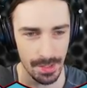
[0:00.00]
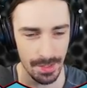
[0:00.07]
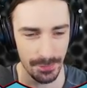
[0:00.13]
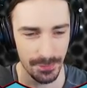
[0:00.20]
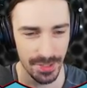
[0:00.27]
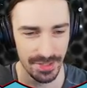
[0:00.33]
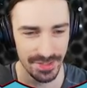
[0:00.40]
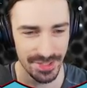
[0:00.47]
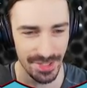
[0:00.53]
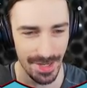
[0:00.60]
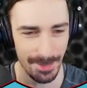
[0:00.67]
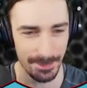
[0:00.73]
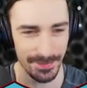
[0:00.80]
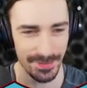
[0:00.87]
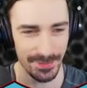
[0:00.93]
off the
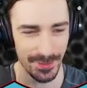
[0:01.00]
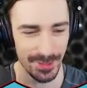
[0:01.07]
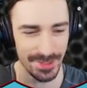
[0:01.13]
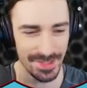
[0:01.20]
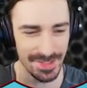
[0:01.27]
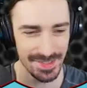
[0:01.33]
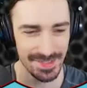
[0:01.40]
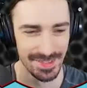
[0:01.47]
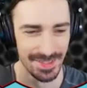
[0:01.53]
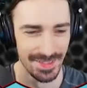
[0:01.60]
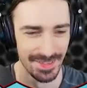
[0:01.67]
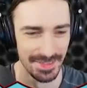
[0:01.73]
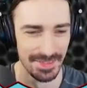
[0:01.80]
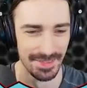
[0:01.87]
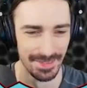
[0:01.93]
top the furthest. That'll just be
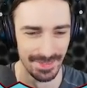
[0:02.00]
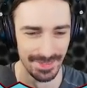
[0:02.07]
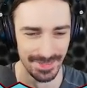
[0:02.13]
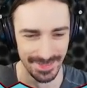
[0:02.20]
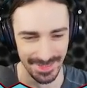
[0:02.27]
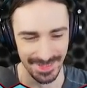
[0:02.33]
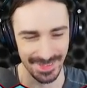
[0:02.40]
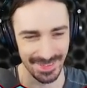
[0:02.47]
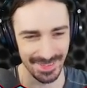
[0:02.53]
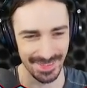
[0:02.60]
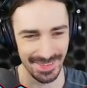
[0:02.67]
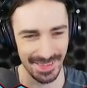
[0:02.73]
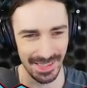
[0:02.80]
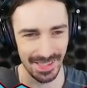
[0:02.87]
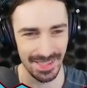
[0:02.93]
really fun to see.
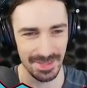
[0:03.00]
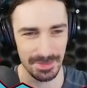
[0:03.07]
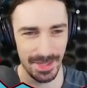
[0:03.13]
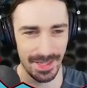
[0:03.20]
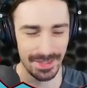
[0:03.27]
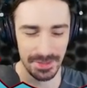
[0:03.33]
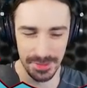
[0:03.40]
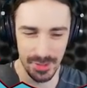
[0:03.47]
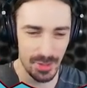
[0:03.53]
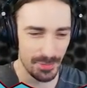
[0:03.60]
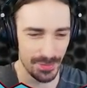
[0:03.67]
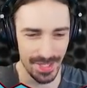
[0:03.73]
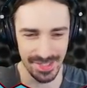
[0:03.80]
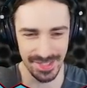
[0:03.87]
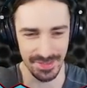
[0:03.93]
Yep. I don't know
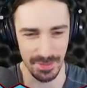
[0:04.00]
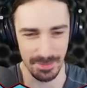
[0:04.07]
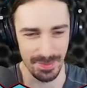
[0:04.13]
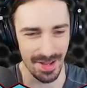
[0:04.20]
if that's even